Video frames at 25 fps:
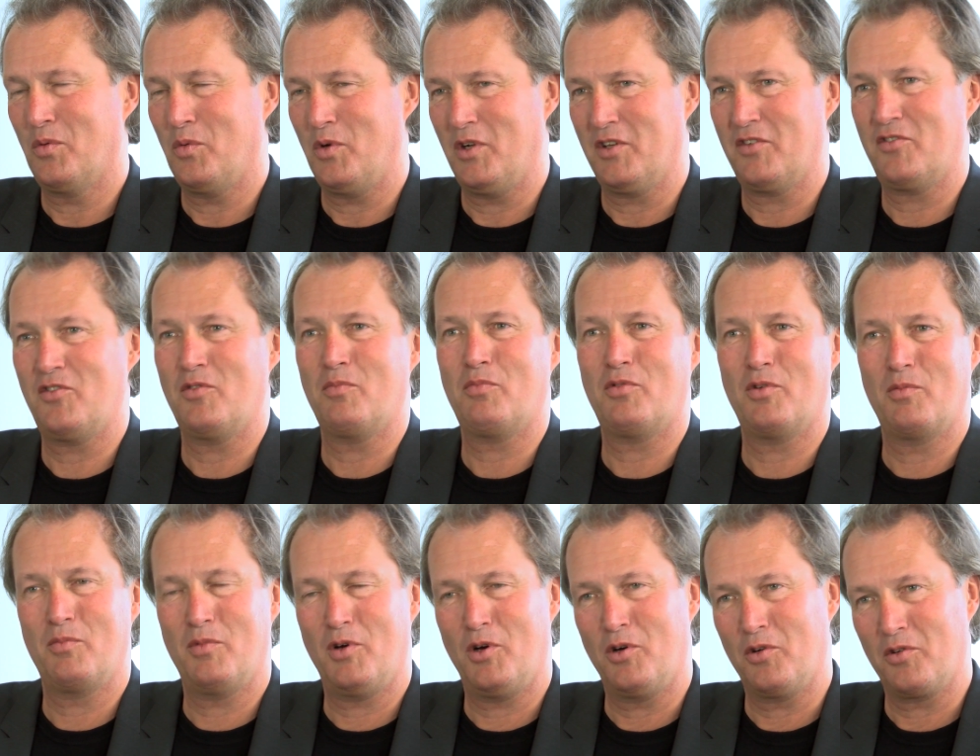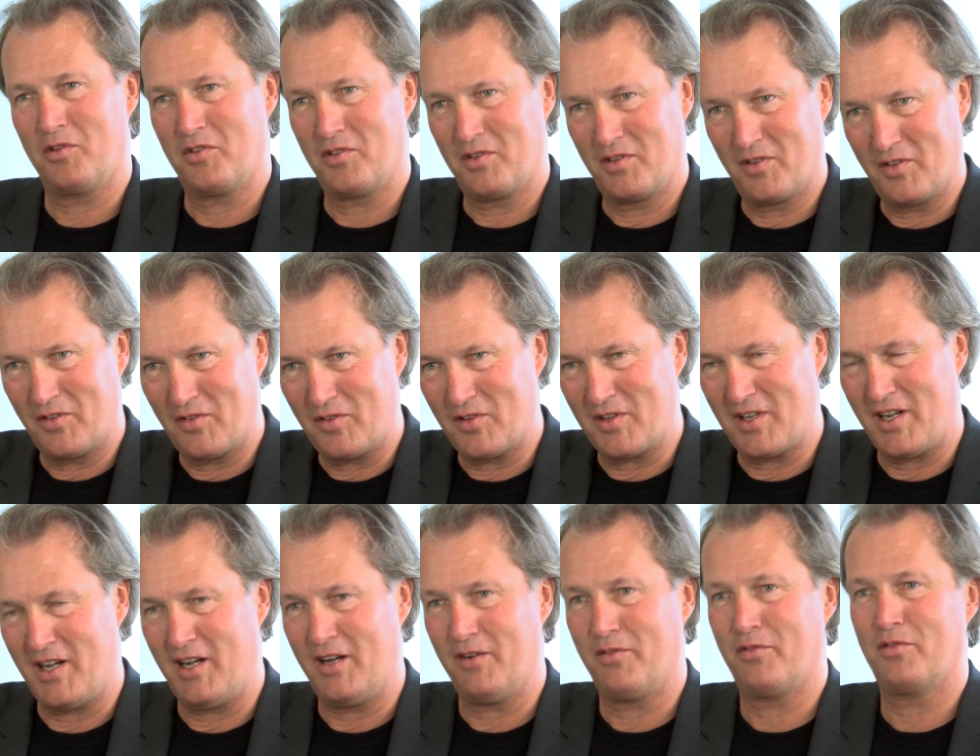once you promote
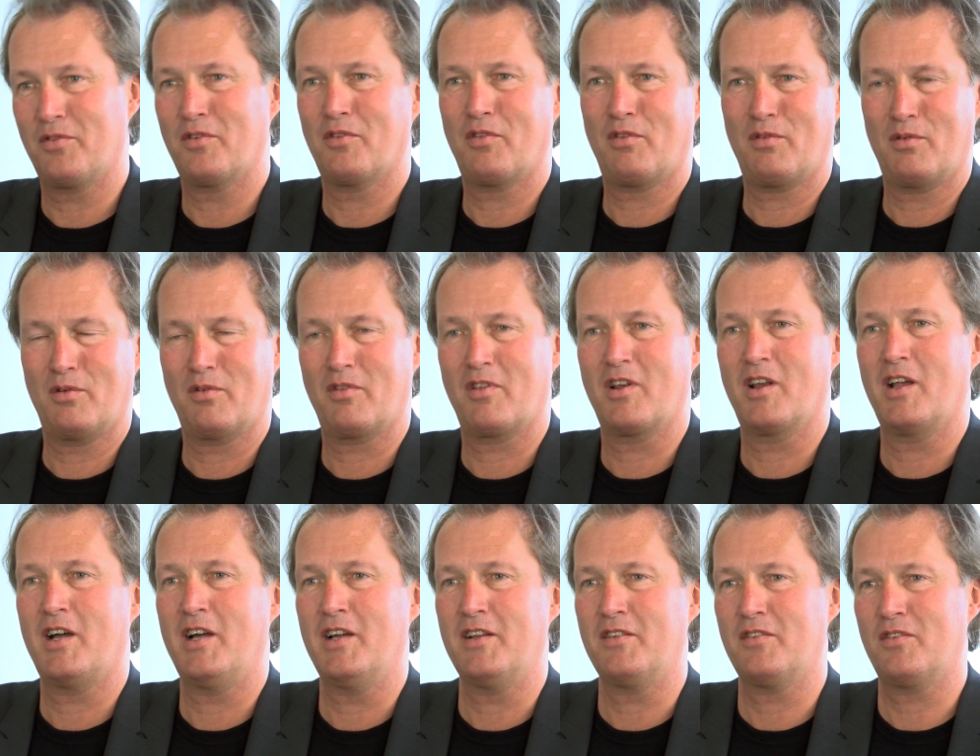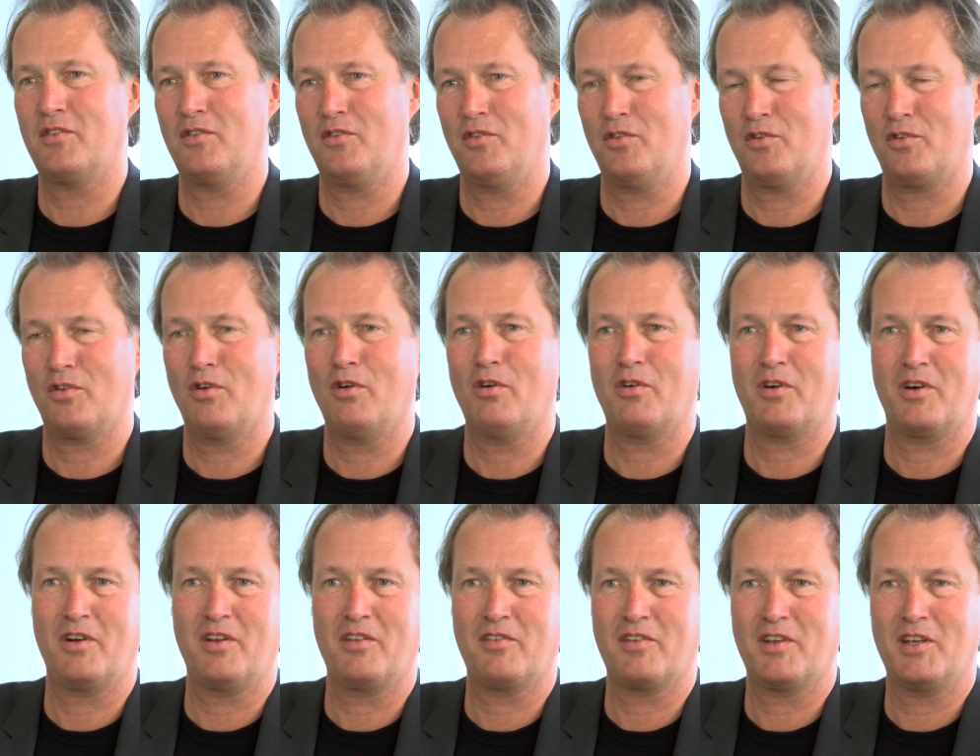staff through the lines in your
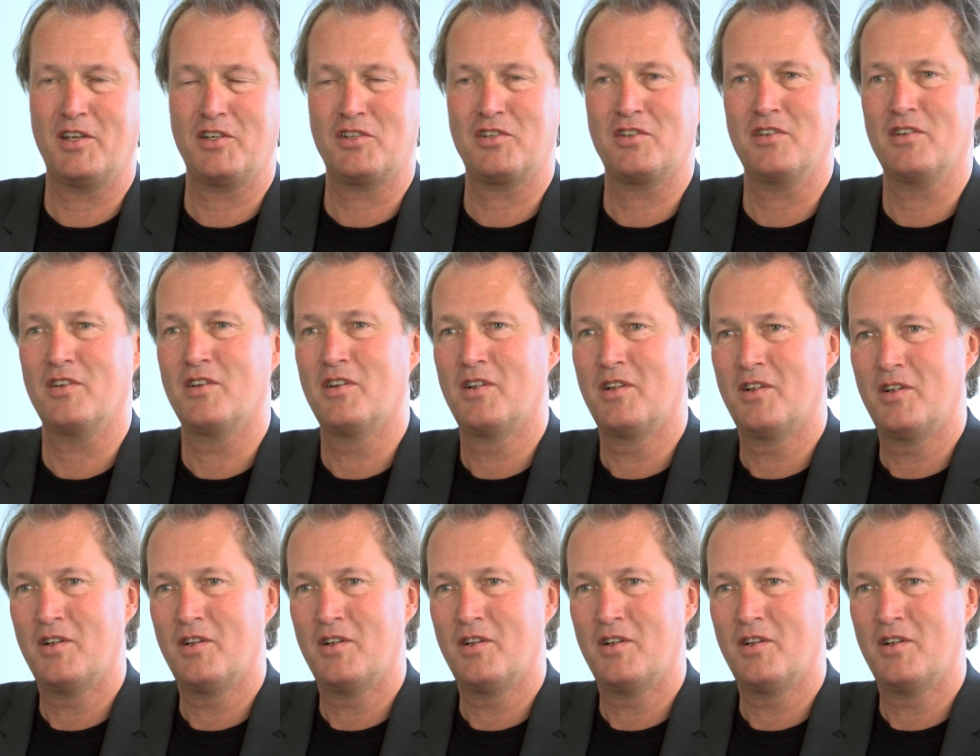organization,